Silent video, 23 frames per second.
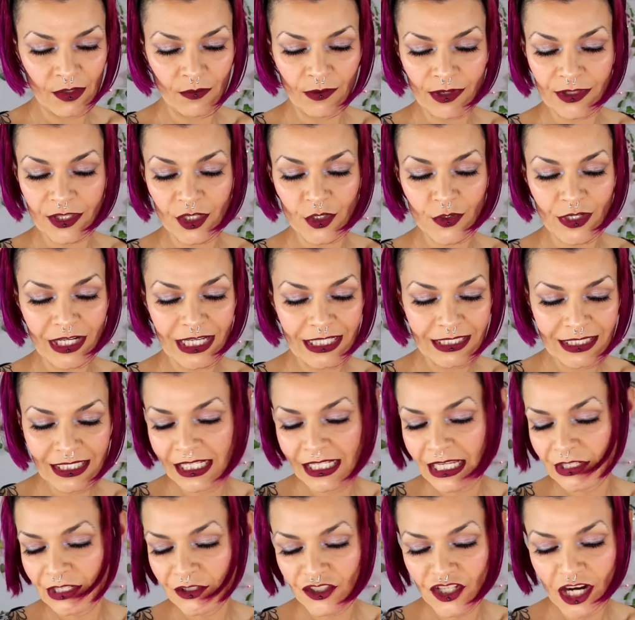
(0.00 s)
while the green tea
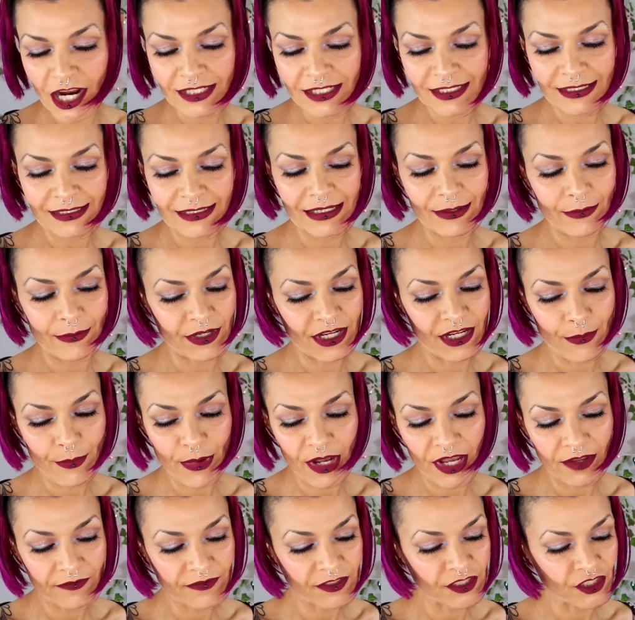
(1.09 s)
energizes and
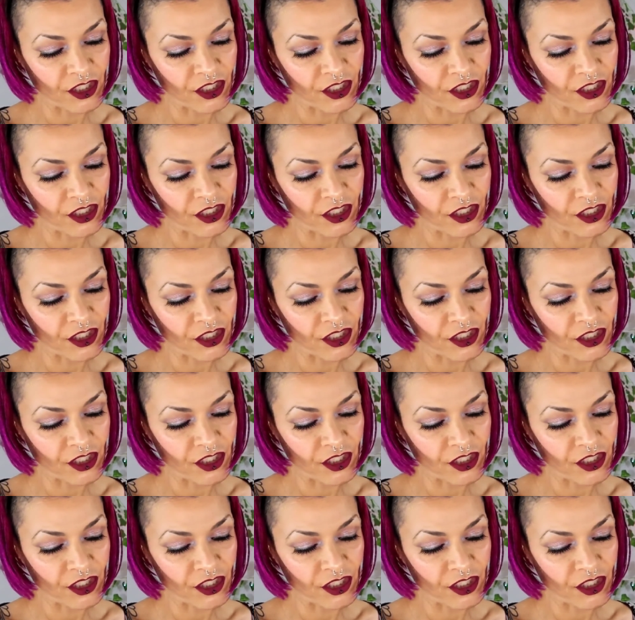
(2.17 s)
depuffs